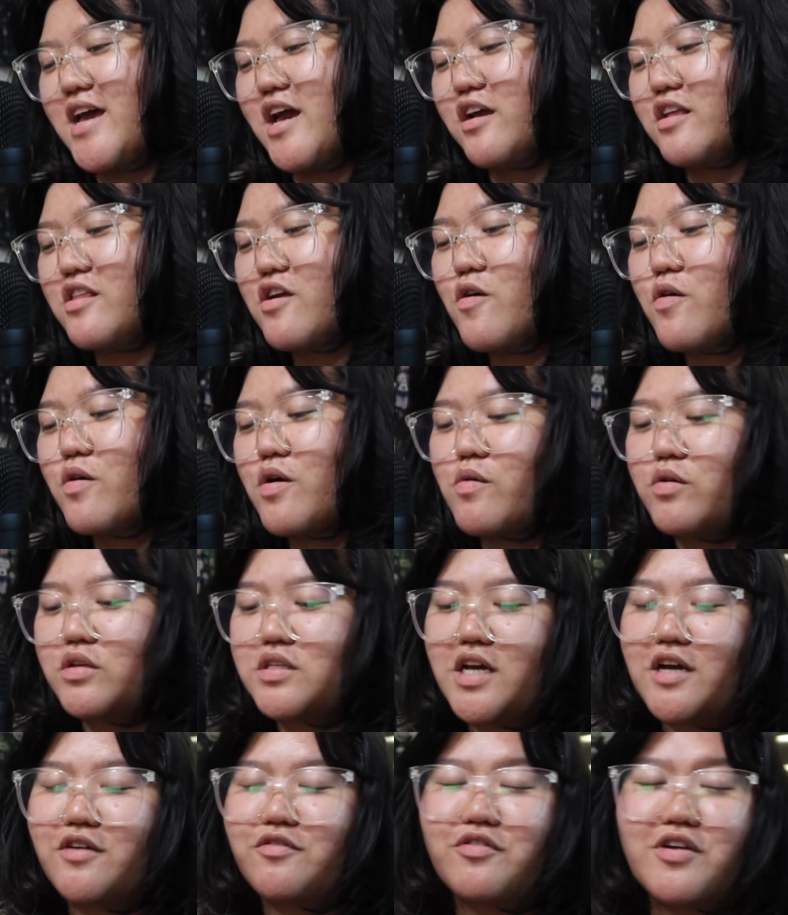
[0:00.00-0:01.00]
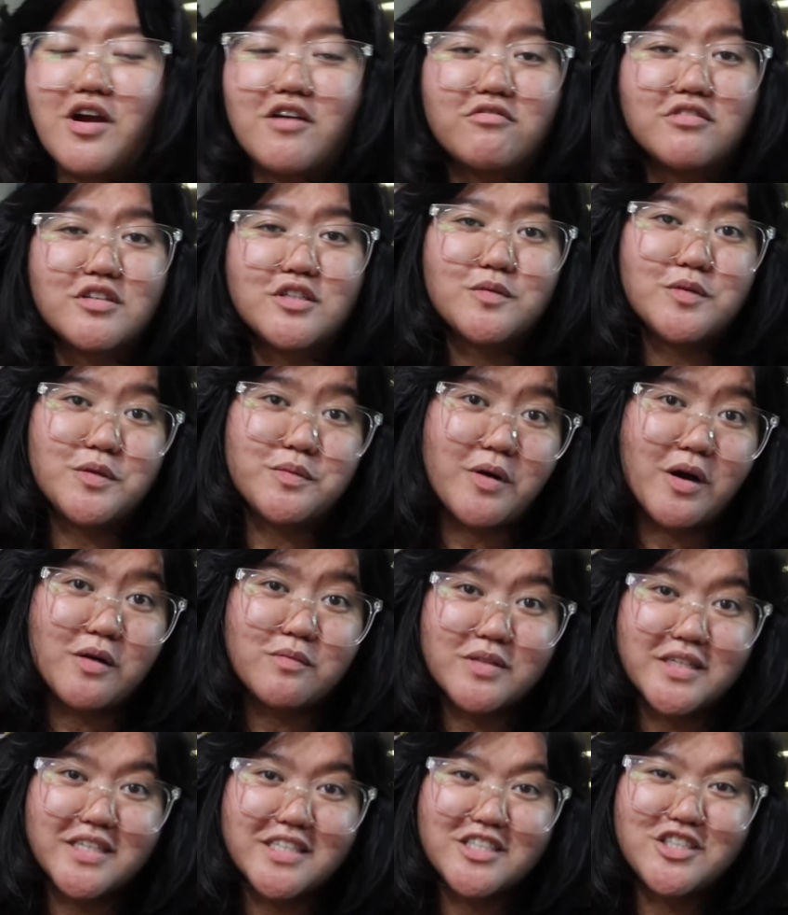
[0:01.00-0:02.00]
I know it will take forever to be
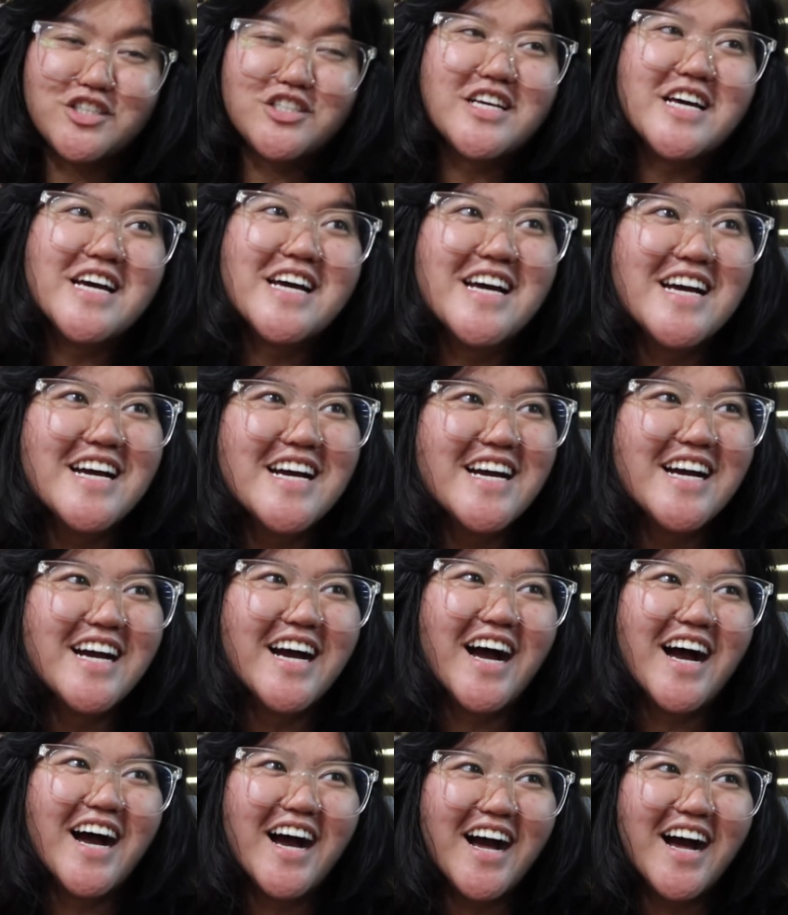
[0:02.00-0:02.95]
published, but I'm